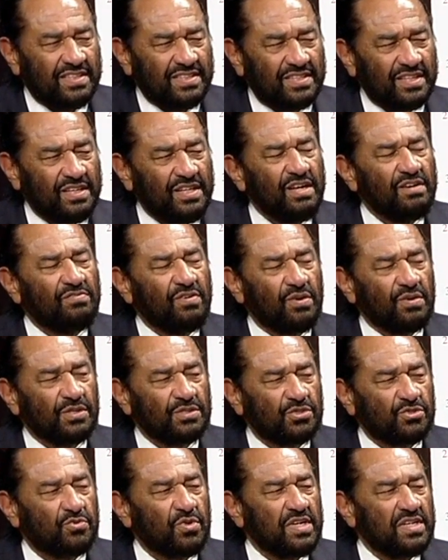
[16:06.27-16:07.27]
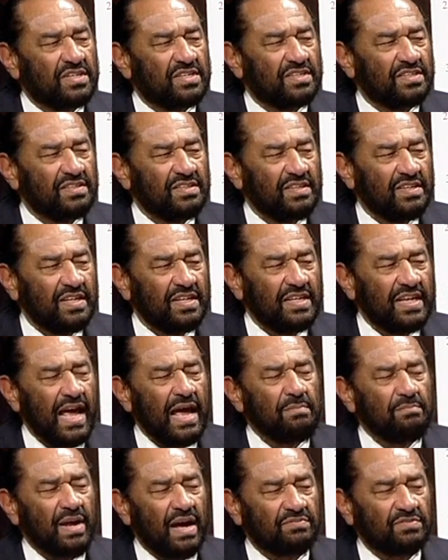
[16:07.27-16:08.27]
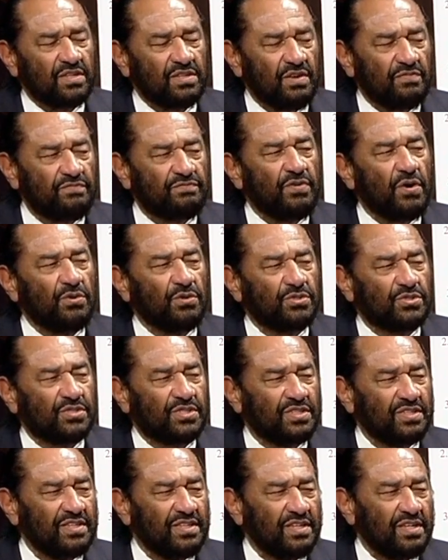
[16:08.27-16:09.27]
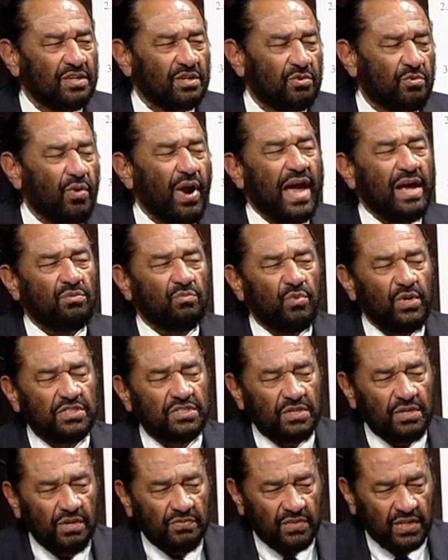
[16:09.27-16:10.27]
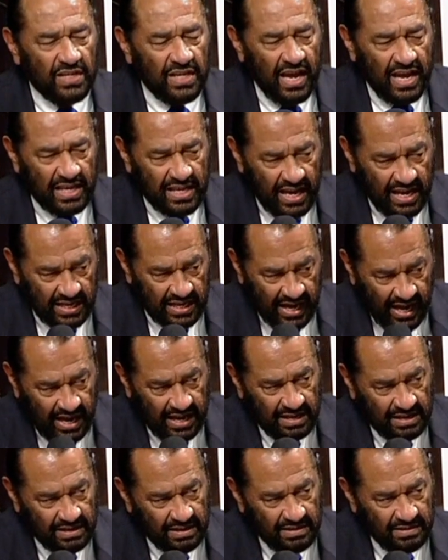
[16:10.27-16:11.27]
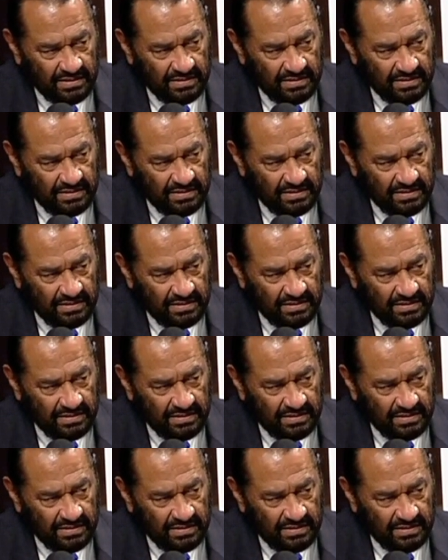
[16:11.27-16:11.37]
to live on a street named after the first grand wizard of the KKK,